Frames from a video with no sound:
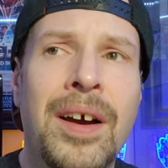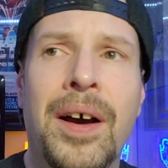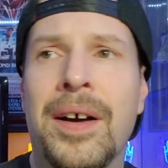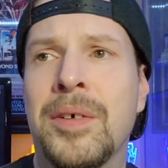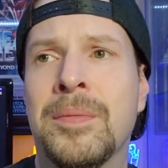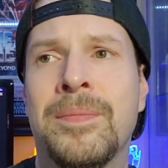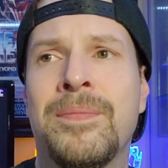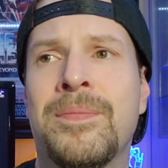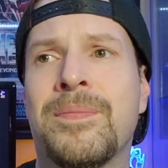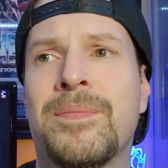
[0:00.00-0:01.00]
Um,
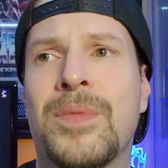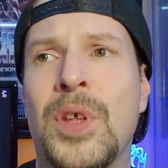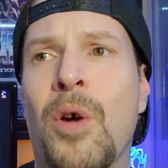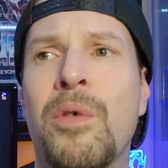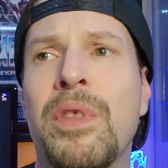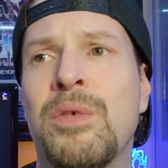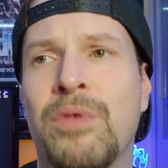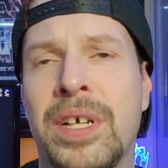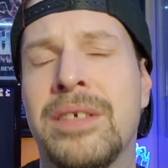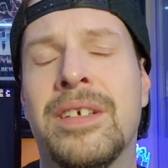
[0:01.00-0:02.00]
the only
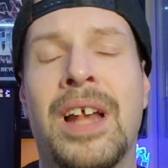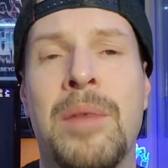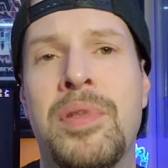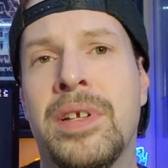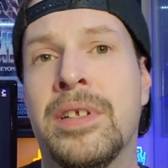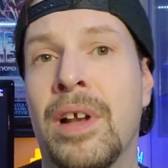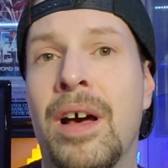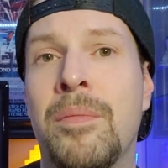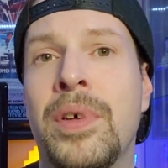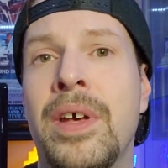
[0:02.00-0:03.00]
reason I picked it
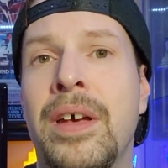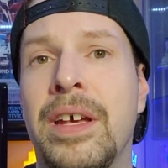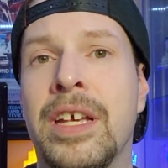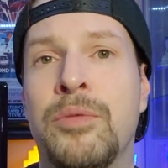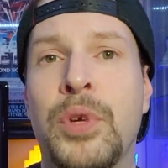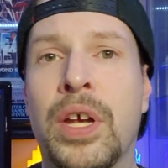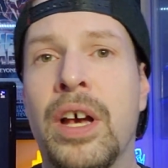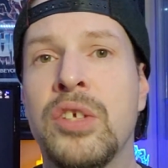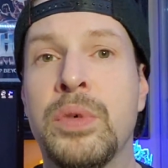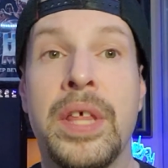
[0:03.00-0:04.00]
up is
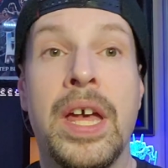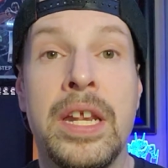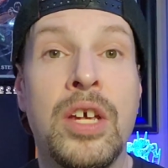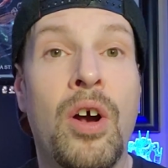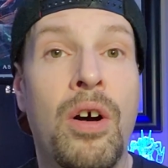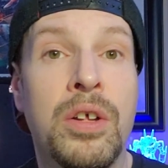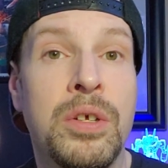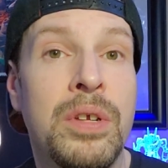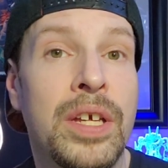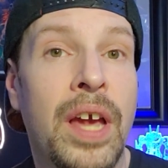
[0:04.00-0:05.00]
because with any Call of
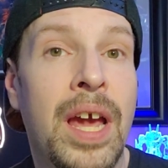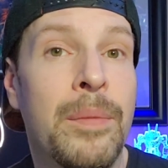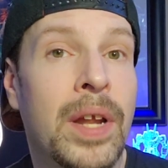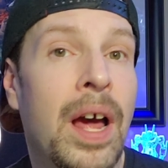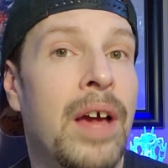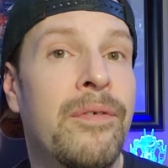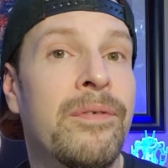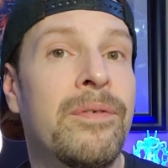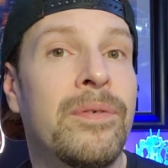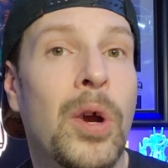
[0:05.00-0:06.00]
Duty game, and I
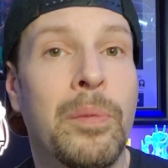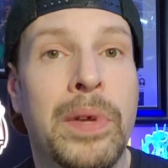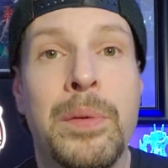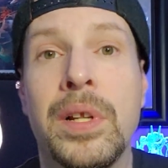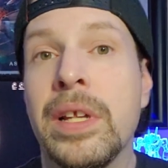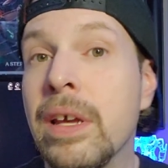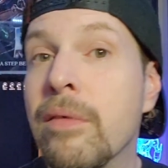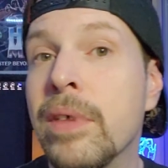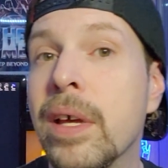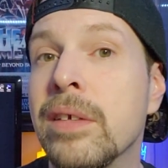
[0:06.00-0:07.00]
firmly
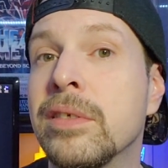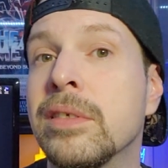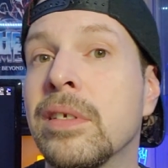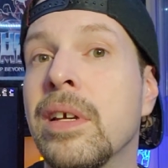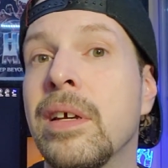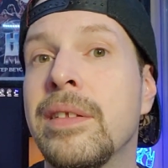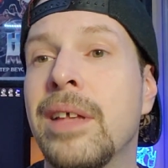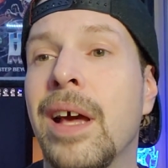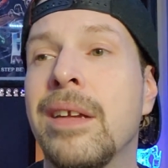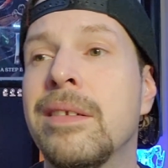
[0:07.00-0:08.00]
believe this,
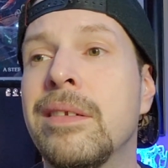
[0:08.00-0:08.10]
that